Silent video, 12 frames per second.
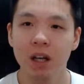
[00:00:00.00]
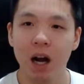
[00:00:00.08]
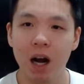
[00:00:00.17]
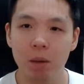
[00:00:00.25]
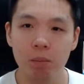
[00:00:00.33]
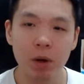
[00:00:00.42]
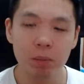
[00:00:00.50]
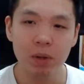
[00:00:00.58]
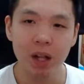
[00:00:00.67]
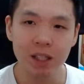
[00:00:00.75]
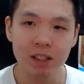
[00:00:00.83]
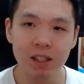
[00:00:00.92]
Uh,
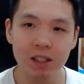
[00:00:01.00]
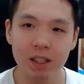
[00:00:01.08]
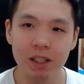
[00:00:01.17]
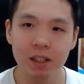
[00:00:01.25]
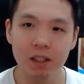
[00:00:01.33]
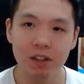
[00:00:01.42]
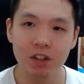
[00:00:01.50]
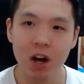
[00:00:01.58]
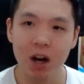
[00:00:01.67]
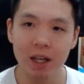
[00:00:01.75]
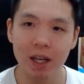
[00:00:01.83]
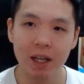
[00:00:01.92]

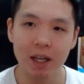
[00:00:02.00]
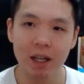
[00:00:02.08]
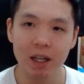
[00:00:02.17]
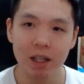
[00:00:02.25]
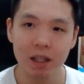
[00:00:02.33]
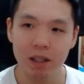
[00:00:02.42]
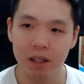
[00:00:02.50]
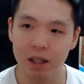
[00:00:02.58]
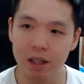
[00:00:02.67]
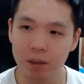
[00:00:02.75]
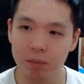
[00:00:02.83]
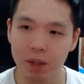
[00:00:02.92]
perplexity.ai
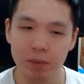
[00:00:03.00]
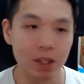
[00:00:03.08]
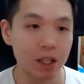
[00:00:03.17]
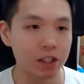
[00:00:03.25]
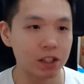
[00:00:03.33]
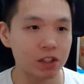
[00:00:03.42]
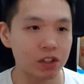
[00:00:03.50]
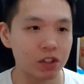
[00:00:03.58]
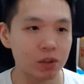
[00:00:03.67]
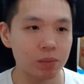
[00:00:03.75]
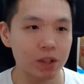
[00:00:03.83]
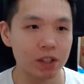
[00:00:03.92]
and maybe I should
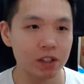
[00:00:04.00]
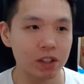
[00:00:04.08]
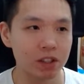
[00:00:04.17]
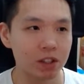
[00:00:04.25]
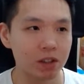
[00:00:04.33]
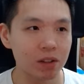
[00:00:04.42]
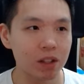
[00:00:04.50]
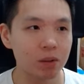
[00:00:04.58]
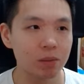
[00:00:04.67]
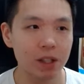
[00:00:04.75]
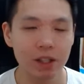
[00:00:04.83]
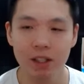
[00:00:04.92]
zoom in just a little
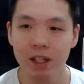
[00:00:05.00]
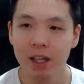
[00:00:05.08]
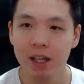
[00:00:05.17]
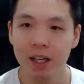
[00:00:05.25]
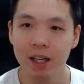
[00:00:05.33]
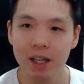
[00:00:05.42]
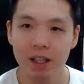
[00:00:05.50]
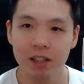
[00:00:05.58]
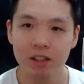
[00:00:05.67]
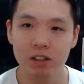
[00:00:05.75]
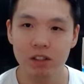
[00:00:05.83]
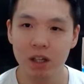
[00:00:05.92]
bit,
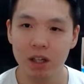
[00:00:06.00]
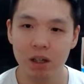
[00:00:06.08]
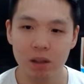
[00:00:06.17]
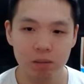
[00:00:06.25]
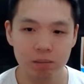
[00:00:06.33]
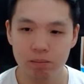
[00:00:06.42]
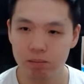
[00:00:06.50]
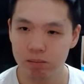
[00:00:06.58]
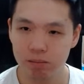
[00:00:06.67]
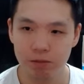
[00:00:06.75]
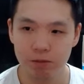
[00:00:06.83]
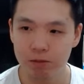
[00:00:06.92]
is uh,
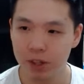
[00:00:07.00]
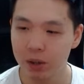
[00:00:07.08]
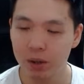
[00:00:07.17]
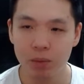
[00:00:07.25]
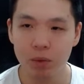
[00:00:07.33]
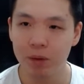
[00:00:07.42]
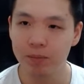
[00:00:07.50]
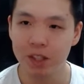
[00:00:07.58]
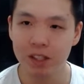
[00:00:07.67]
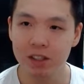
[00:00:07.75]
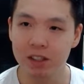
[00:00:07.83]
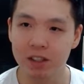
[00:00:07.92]
very
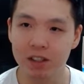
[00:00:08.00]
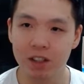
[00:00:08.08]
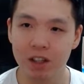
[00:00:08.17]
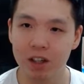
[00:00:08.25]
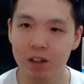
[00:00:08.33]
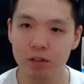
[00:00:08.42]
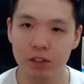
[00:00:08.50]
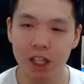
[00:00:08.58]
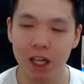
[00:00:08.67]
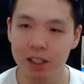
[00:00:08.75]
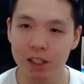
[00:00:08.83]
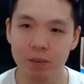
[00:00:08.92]
reminiscent of
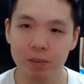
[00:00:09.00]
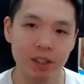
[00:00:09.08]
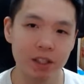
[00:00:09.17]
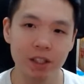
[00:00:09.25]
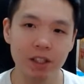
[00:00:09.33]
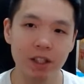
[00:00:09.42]
ChatGPT.